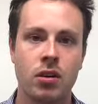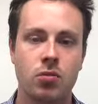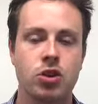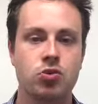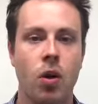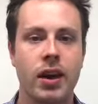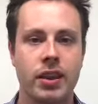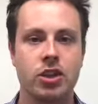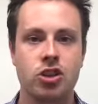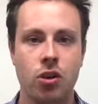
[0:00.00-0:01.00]
which is why
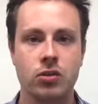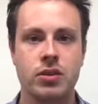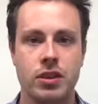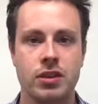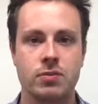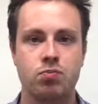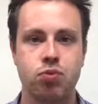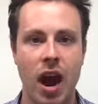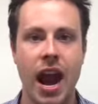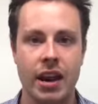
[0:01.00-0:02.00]
they chose this
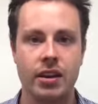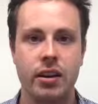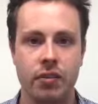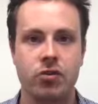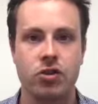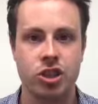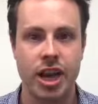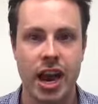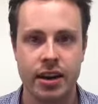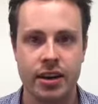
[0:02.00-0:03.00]
brand of
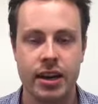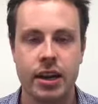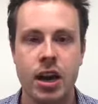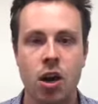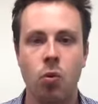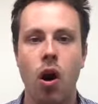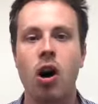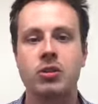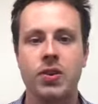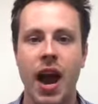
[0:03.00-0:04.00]
Christianity, while
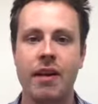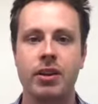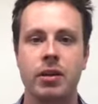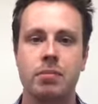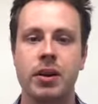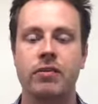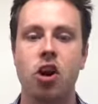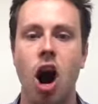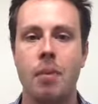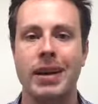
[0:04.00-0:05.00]
also having a bit of
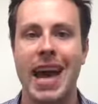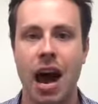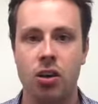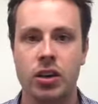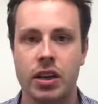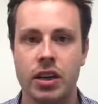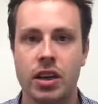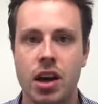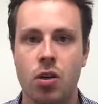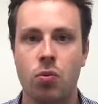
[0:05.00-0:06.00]
commonality
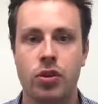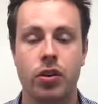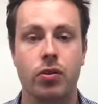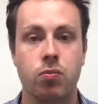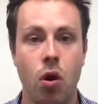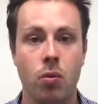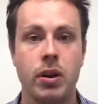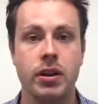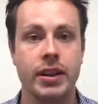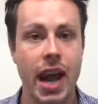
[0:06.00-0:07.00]
with their
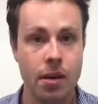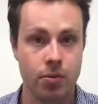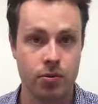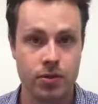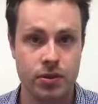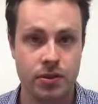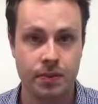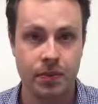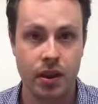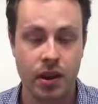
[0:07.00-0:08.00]
Roman neighbors.
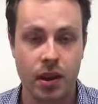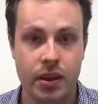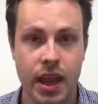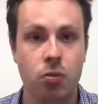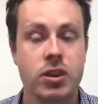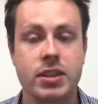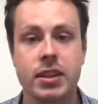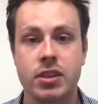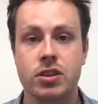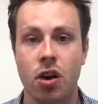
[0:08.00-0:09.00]
Now, we see
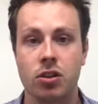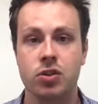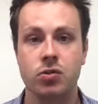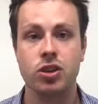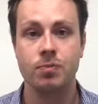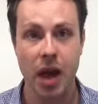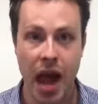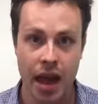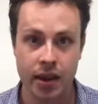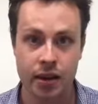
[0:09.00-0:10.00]
this also in
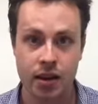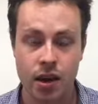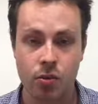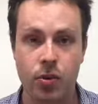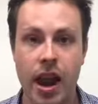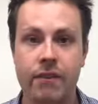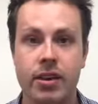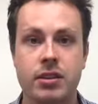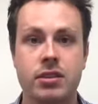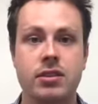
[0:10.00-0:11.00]
Japan. We have
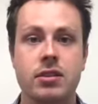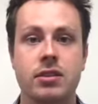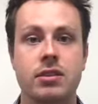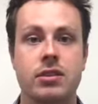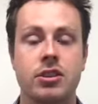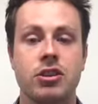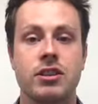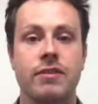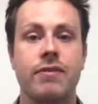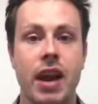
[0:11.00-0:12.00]
instances such as
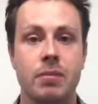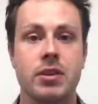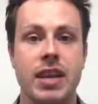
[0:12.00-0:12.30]
the famous